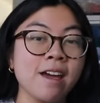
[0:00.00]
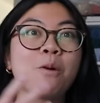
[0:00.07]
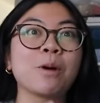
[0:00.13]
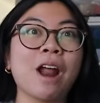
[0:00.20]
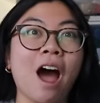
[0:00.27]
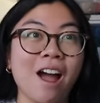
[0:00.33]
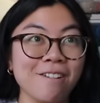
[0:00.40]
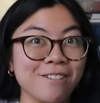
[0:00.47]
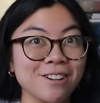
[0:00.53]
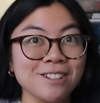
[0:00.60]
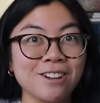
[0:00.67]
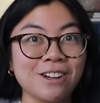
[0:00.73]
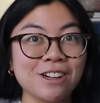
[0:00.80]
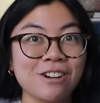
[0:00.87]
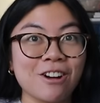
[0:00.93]
When I first
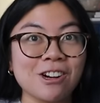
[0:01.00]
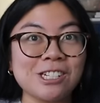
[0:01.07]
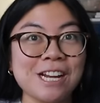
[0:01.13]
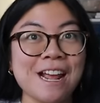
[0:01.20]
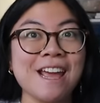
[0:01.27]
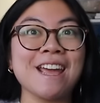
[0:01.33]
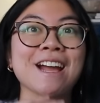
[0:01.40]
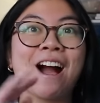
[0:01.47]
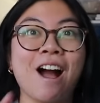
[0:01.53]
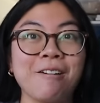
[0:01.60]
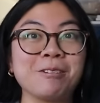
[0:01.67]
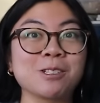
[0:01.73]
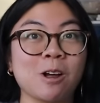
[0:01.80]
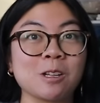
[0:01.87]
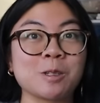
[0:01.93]
started crocheting, I
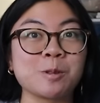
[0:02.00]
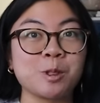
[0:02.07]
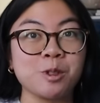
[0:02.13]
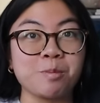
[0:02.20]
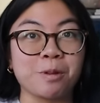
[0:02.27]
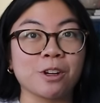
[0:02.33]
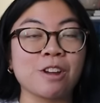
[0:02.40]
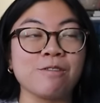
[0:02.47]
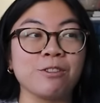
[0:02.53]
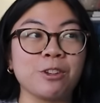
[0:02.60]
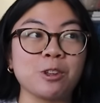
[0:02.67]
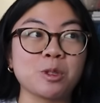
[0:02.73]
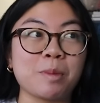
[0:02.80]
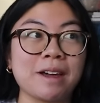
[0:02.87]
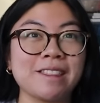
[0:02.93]
was also super
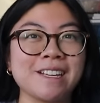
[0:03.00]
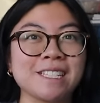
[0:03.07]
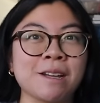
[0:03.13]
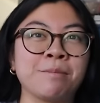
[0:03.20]
confused by this.